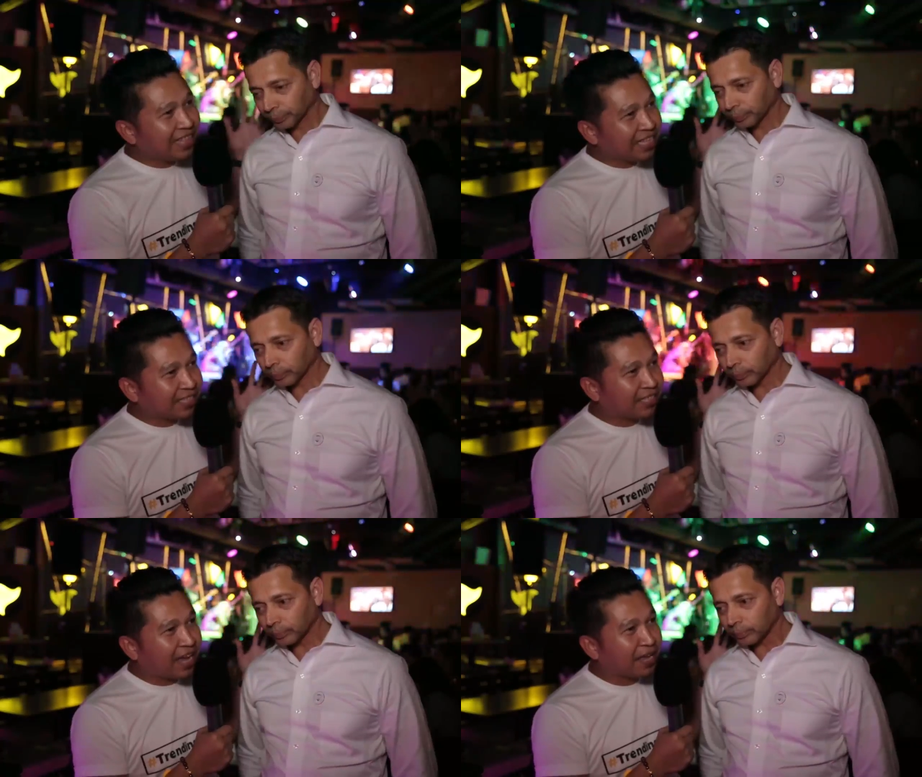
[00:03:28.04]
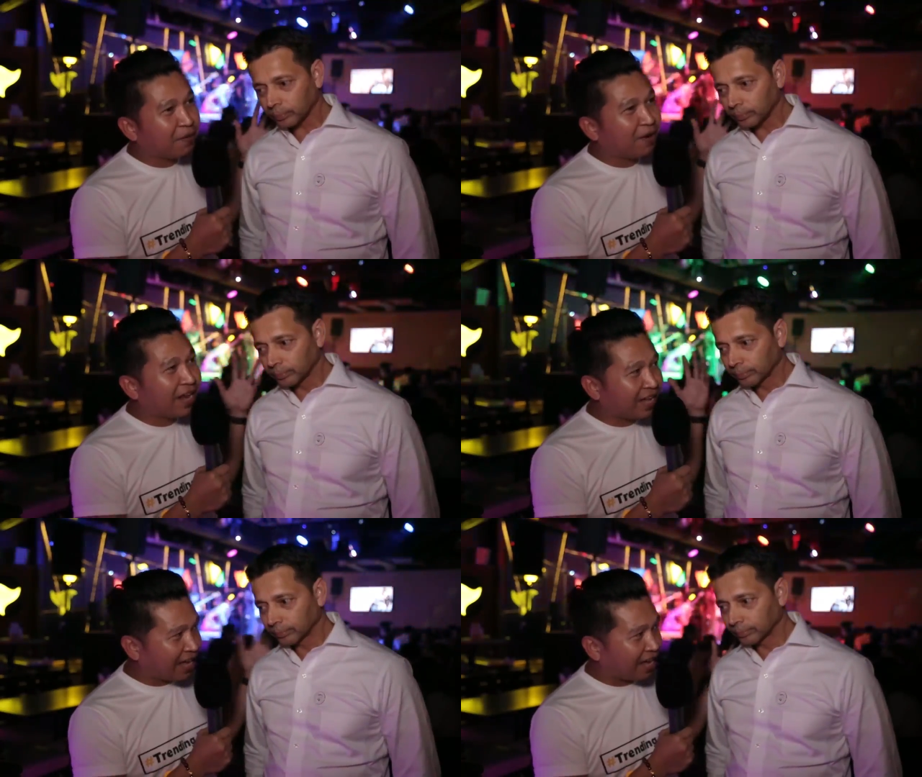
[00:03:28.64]
Speaker 1: this time
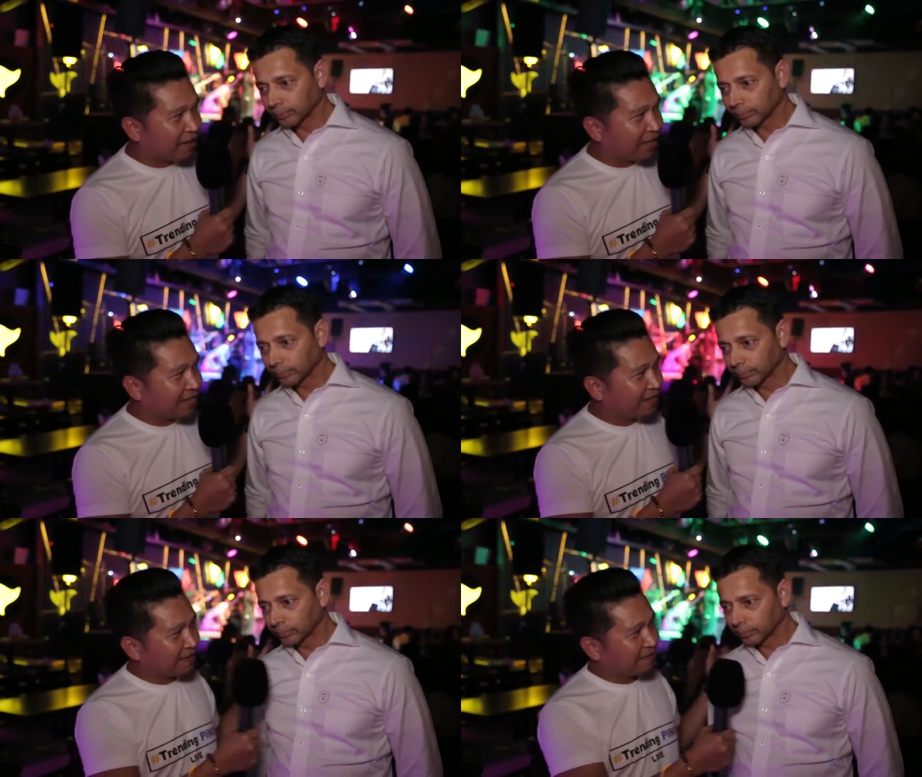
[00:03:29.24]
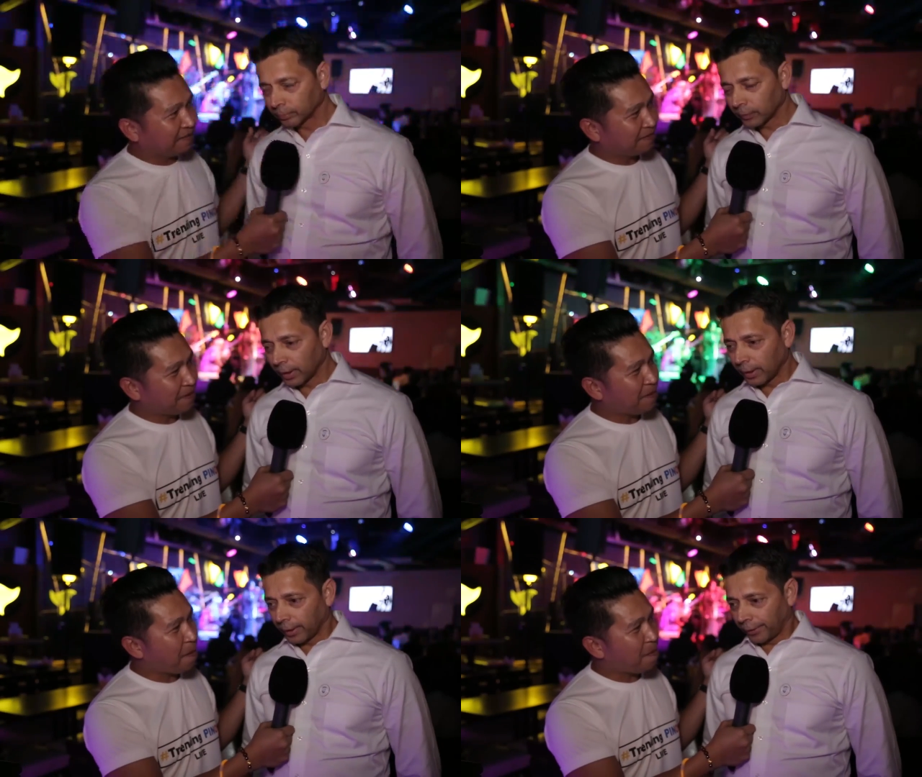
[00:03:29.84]
reggae?
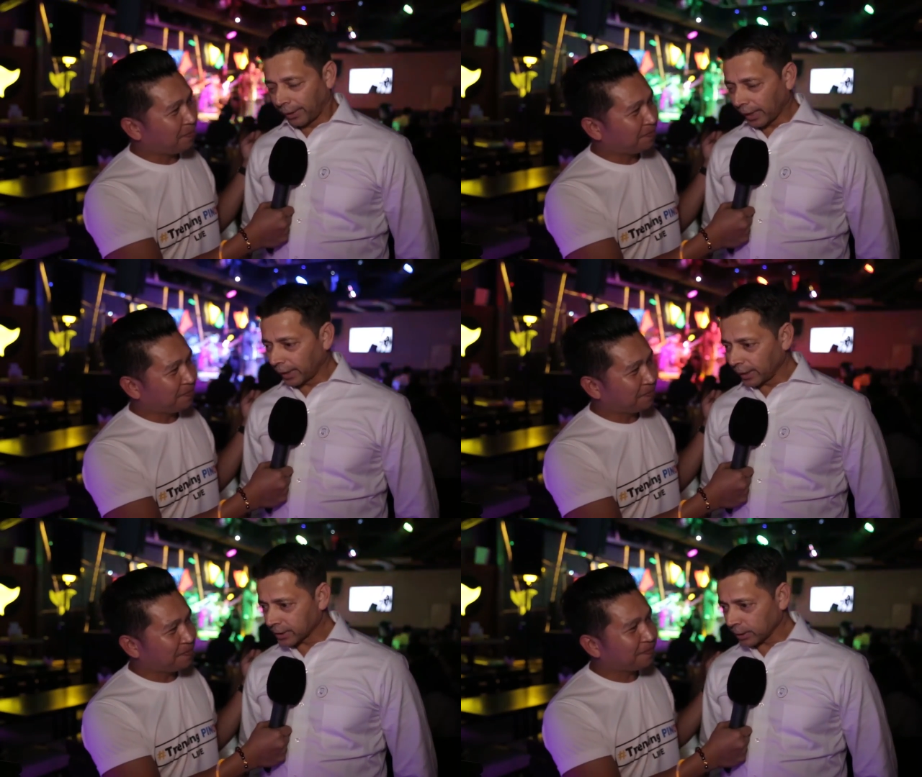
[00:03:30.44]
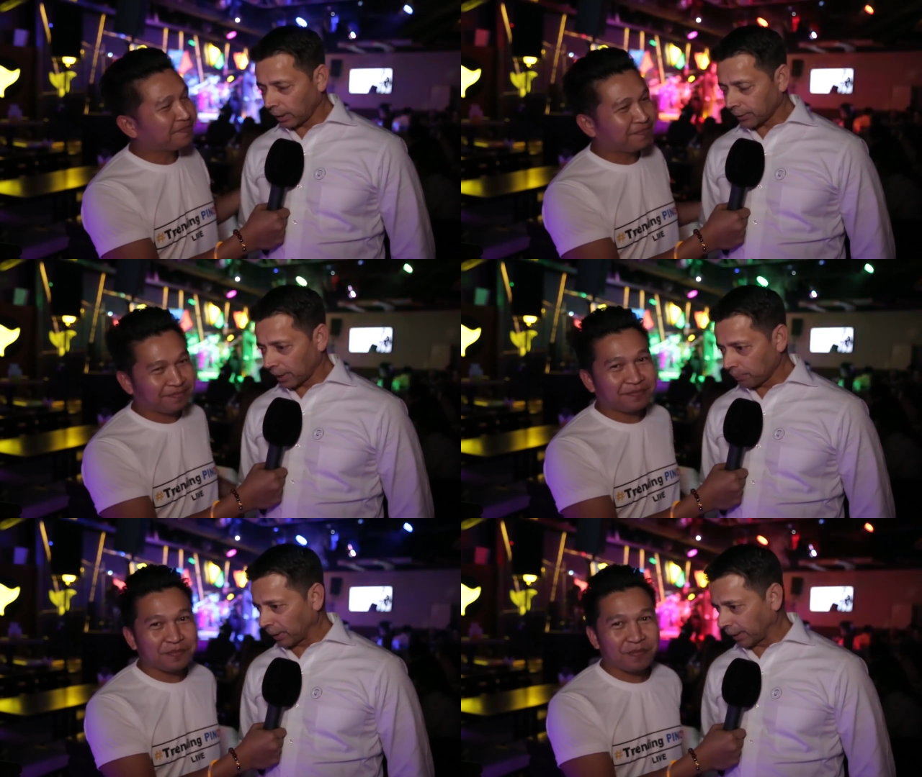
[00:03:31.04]
Speaker 2: Reggae is
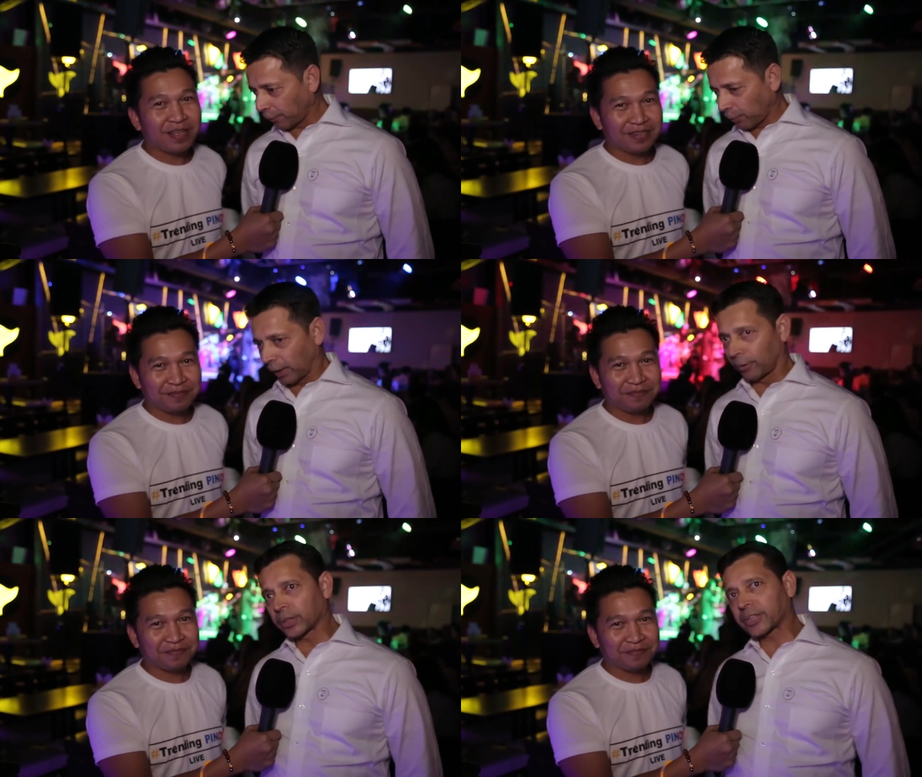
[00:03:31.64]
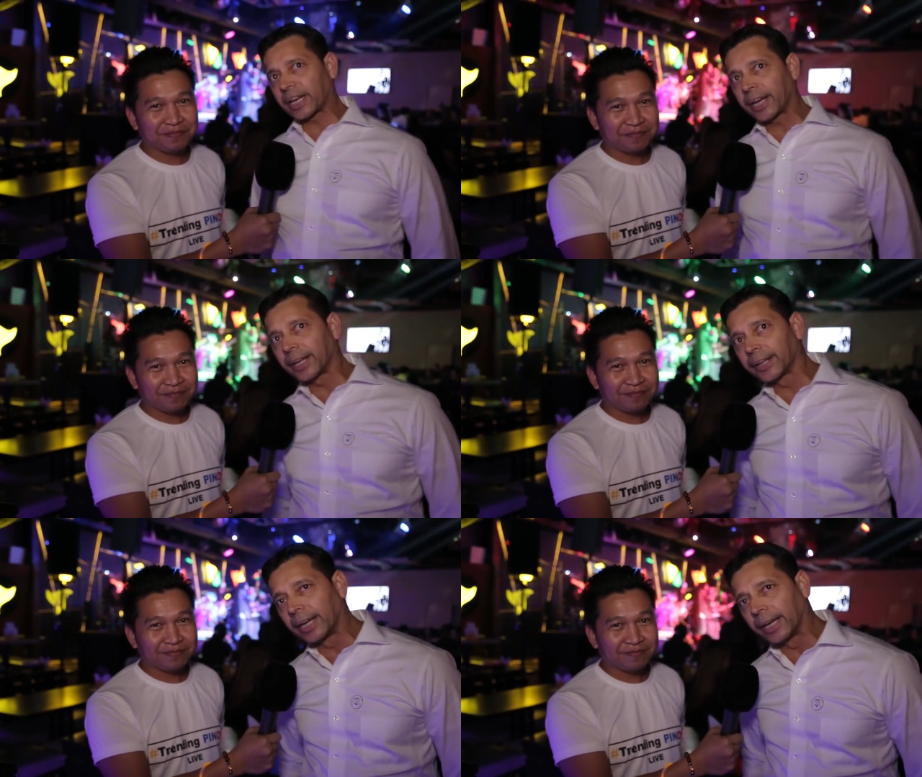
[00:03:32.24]
something that we have not seen
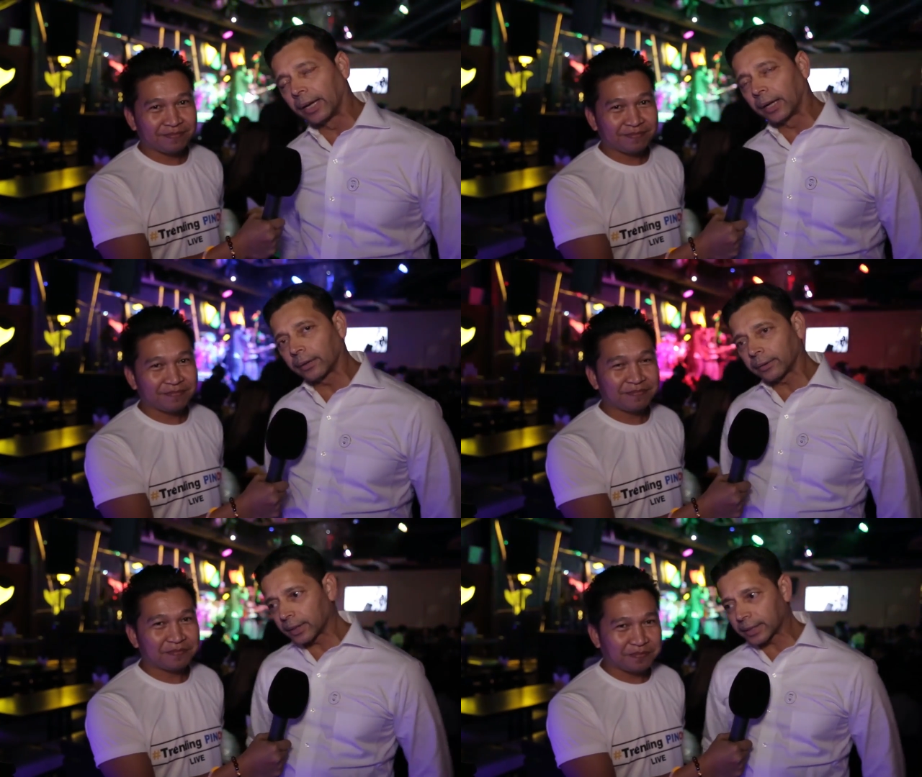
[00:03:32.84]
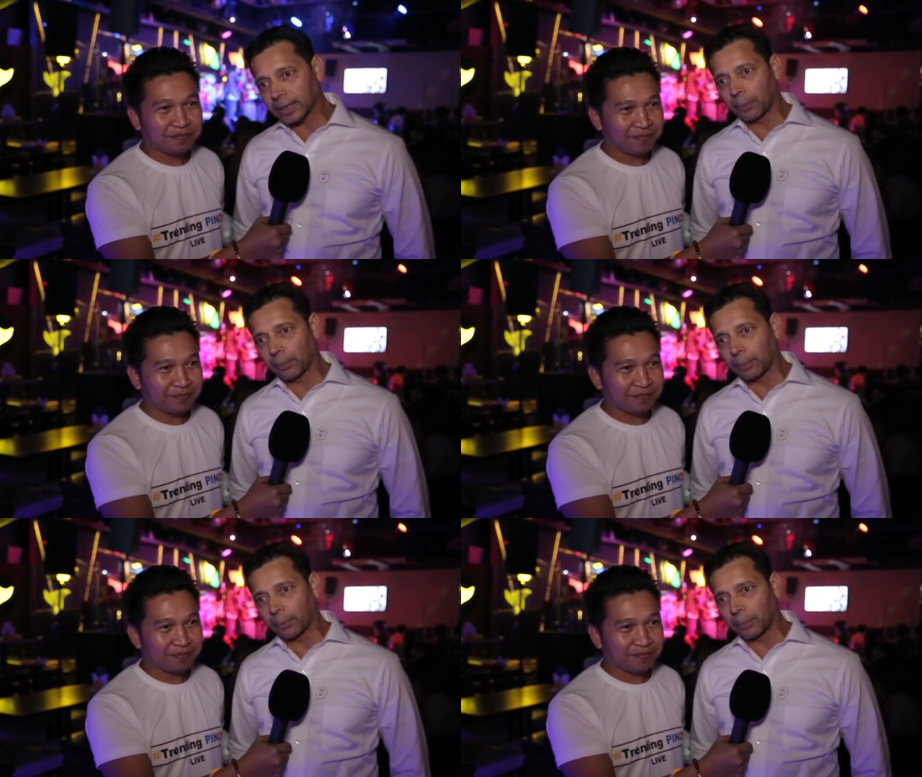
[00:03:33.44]
in the, it's